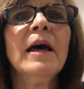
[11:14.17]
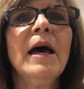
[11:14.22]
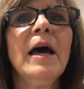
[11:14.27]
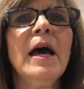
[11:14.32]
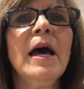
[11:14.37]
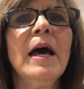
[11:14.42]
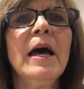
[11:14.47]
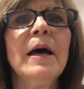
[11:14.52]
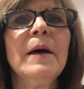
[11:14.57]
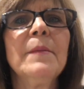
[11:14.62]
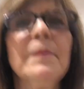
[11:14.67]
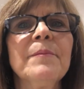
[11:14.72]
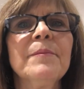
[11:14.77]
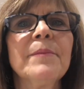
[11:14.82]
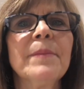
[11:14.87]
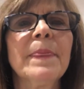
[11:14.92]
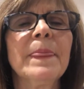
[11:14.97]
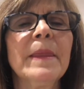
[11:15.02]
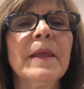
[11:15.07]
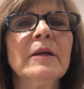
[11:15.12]
Um,
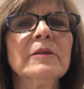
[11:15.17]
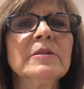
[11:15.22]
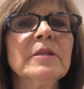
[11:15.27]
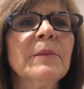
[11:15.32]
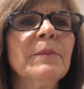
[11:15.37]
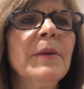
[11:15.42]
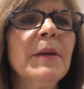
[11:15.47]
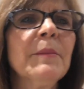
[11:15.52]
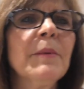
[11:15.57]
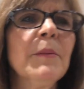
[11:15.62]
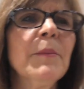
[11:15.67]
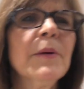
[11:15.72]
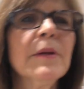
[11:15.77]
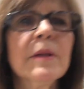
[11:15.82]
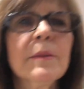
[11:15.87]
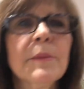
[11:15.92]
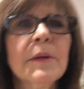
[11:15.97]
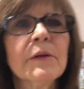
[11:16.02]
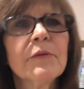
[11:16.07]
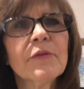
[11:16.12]
you know, some people put
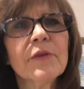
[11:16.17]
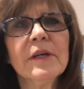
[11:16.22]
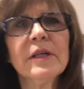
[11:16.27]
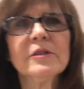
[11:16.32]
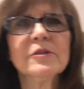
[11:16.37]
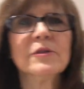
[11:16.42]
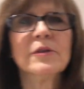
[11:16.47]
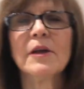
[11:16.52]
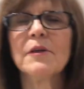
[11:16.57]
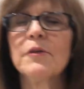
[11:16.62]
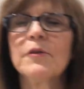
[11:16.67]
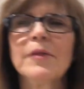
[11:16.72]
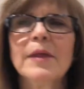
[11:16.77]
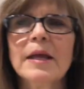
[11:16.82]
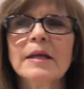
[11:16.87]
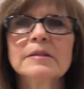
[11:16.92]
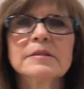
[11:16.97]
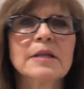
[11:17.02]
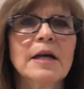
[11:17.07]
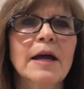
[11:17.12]
them in the freezer and other
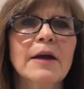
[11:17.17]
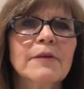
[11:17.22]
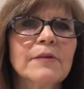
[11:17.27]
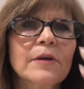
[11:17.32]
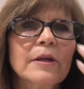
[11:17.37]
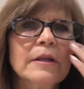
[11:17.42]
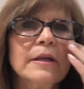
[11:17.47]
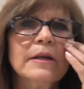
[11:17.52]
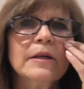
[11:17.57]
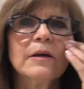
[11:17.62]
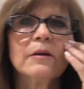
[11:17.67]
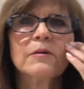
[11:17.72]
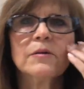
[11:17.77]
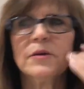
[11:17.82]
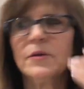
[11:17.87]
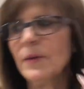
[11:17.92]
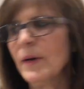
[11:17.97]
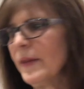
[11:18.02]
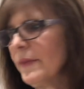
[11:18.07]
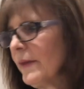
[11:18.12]
things. I really don't
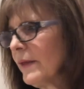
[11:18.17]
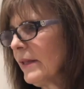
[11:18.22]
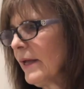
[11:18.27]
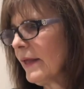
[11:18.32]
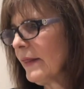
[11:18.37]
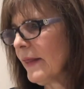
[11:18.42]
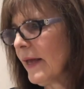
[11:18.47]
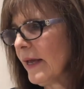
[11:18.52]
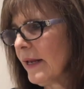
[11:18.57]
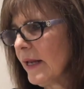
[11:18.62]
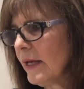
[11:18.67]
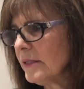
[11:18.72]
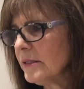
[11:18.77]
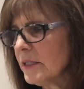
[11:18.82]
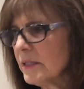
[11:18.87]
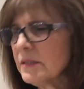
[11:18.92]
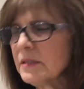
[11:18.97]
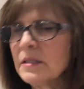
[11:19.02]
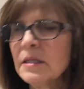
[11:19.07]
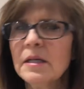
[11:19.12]
do anything like that. I
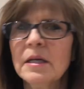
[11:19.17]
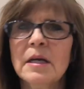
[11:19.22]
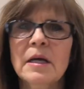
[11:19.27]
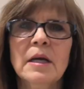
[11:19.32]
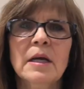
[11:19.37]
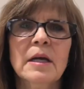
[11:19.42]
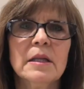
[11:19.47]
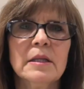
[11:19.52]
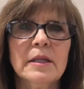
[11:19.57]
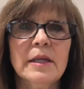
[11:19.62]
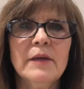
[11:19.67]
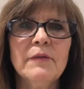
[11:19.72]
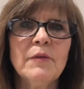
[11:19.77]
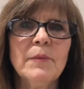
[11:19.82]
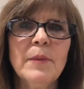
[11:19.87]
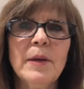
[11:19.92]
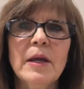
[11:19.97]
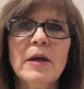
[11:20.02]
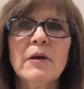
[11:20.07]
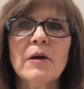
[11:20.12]
just leave
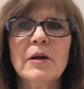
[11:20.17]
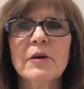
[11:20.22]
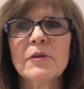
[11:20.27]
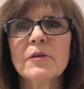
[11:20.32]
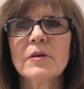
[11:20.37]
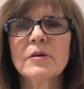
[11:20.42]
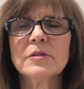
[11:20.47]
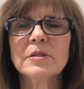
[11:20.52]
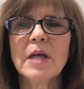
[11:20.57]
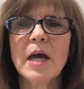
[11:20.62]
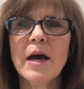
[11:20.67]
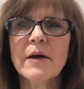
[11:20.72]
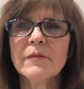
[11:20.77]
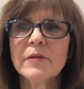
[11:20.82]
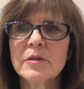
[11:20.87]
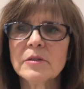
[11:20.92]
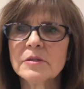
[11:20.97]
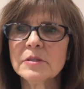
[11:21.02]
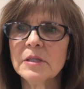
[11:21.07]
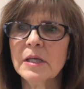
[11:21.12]
them here under those
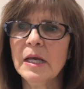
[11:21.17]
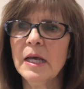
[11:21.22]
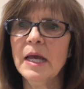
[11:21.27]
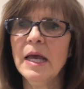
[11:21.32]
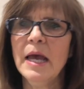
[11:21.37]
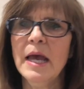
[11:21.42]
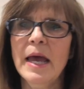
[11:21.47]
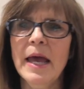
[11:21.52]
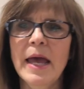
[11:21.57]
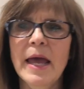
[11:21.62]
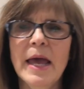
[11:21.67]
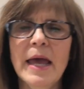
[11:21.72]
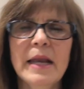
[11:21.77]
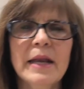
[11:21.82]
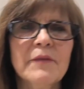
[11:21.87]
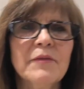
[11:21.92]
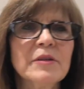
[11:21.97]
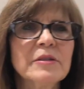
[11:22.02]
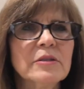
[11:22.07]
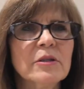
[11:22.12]
covers, and
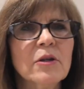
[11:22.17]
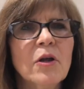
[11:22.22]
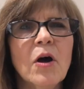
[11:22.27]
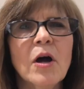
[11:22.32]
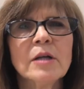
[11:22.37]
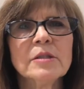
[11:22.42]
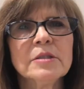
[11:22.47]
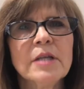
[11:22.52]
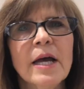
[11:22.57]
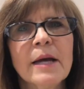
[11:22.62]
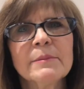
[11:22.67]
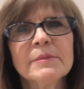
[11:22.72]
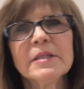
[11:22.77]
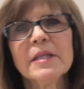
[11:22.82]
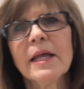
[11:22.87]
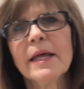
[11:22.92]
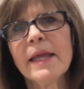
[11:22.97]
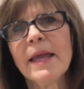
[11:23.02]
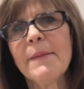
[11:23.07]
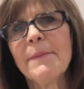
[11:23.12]
if it's a long time
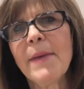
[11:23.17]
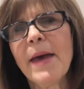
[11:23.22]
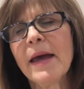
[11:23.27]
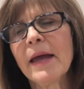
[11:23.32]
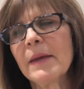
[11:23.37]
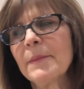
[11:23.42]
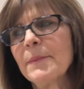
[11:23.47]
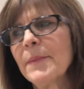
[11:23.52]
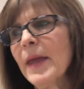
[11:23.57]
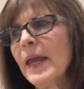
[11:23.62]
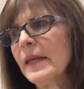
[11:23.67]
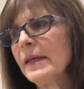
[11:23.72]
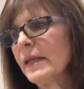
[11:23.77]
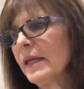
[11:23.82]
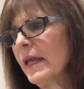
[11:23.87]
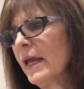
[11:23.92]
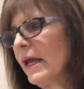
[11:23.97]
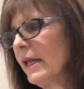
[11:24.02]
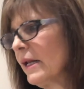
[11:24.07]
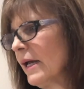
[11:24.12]
till I get back and paint
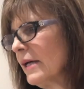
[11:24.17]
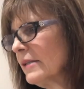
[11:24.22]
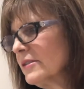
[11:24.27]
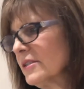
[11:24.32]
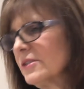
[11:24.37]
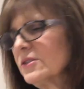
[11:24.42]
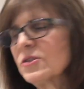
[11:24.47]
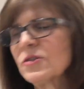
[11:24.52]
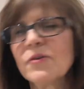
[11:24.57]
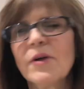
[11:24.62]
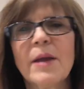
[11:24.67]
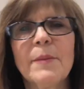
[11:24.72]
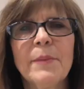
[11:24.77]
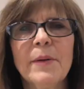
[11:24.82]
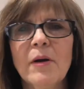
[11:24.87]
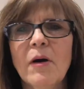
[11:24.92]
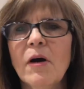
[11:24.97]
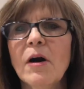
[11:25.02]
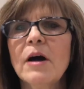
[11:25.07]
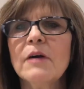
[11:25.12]
again, I'll just scrape
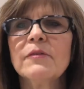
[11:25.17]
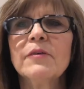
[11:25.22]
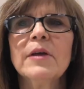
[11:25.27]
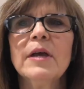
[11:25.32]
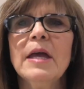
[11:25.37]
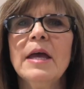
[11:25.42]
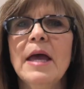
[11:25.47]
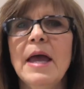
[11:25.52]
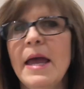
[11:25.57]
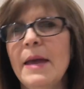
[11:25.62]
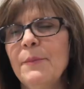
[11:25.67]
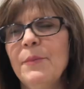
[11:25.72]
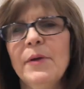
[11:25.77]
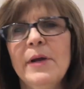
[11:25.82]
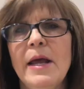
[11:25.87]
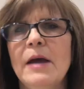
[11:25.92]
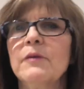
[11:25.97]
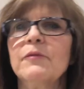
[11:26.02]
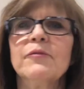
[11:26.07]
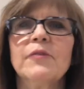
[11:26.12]
it off and put
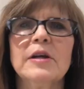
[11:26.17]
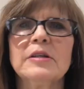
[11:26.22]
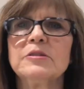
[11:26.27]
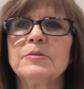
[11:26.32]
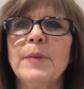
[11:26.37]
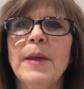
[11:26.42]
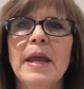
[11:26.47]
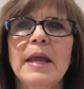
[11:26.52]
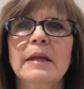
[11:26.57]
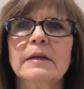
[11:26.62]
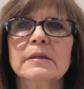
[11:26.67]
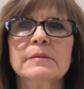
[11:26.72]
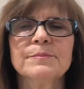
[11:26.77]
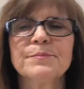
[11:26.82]
out fresh paint.